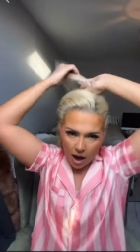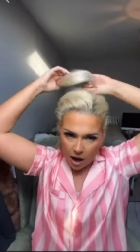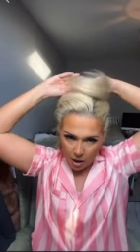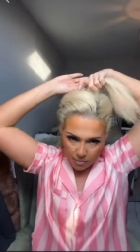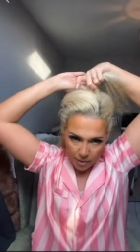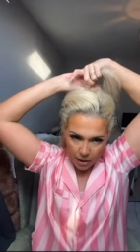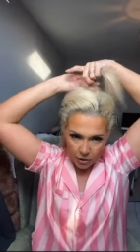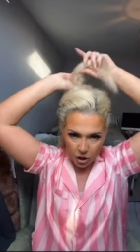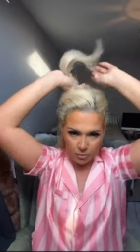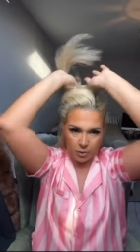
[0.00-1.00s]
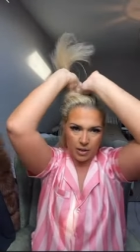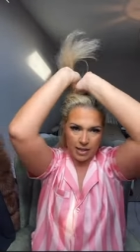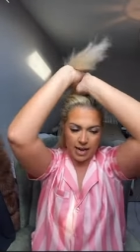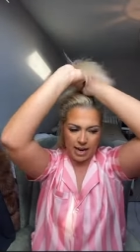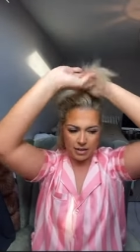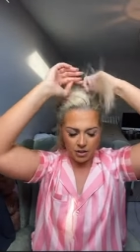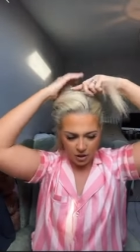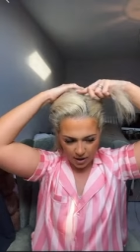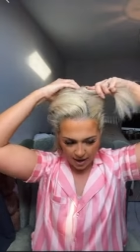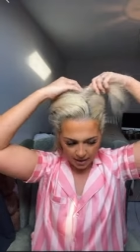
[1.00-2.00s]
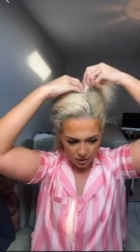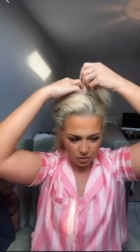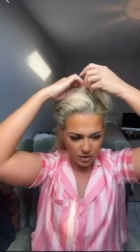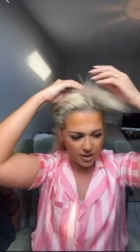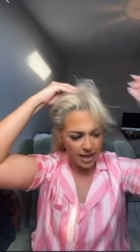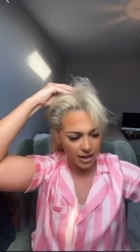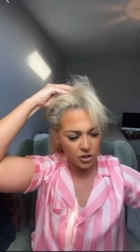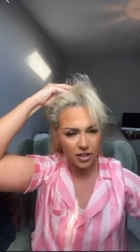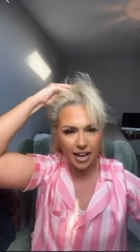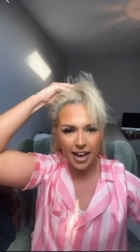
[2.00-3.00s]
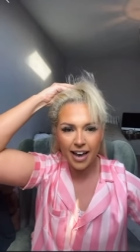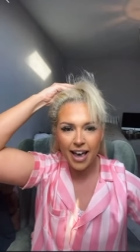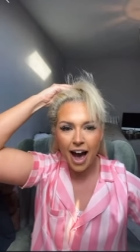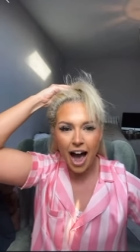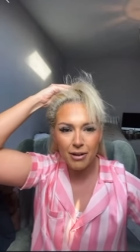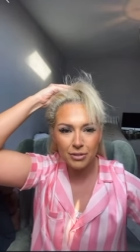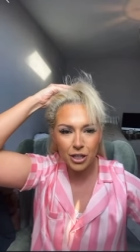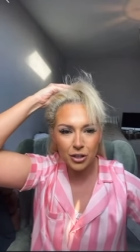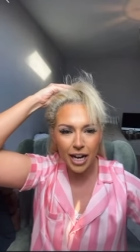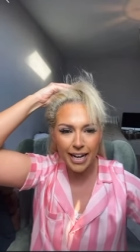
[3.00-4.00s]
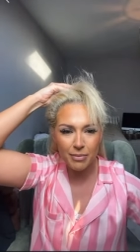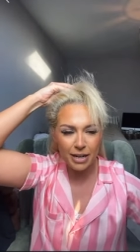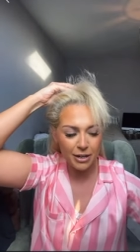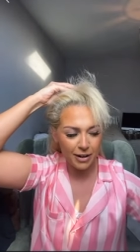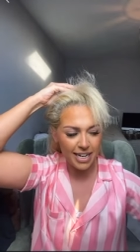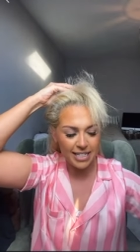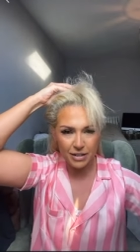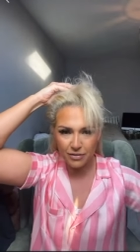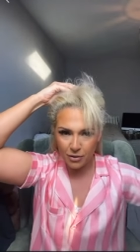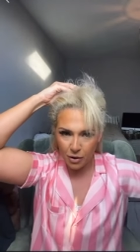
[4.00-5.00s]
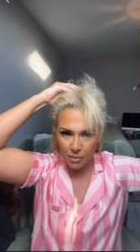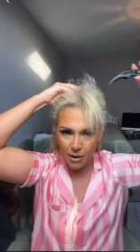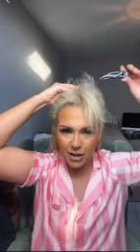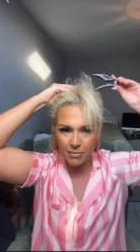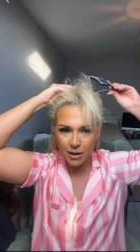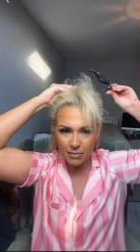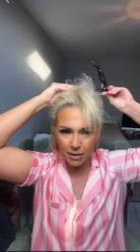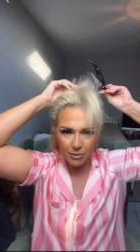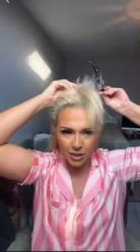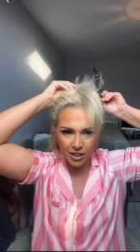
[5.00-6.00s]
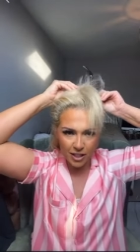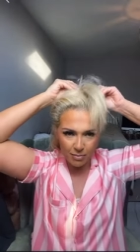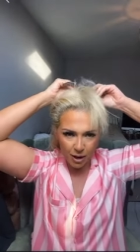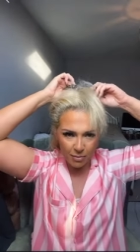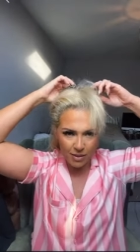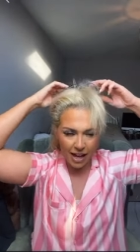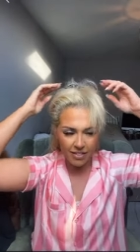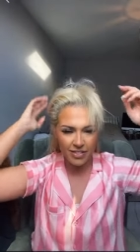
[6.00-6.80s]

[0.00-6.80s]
um, and just putting it into a little section here. I'm going to look a little bit crazy for a moment, but I'm just going to pop that